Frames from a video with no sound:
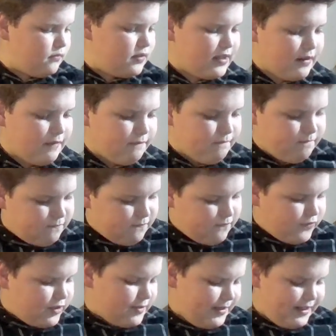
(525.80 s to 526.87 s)
Is that a
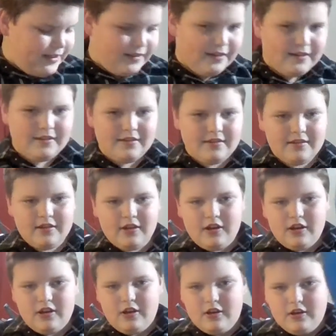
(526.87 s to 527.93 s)
frisbee?
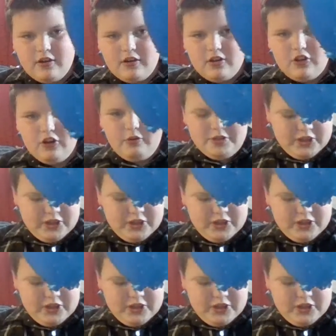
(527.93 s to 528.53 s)
Look